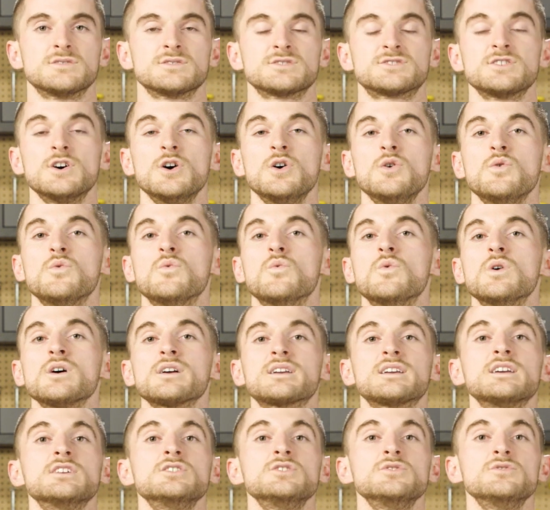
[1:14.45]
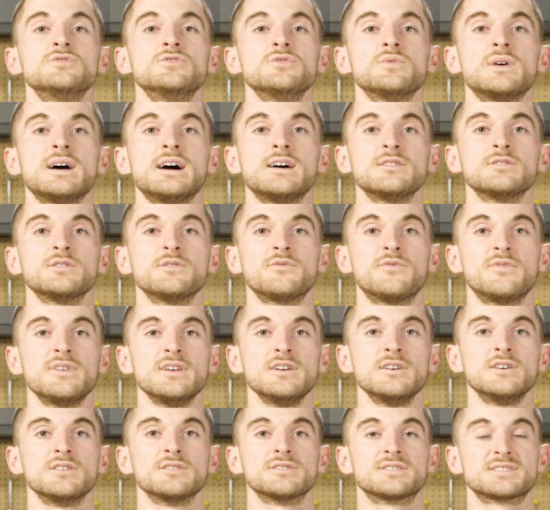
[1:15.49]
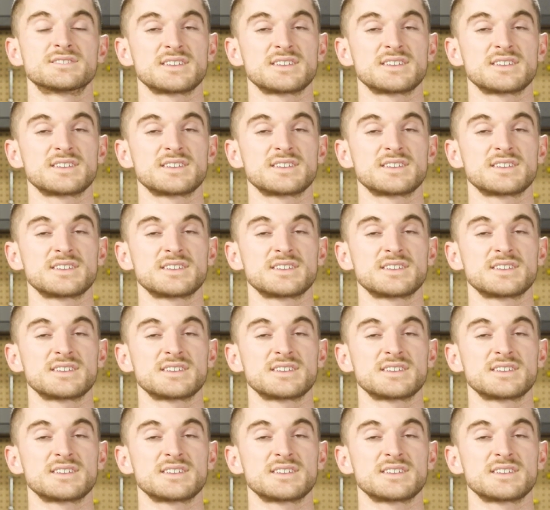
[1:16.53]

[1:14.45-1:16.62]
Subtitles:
So what can you do out in the field?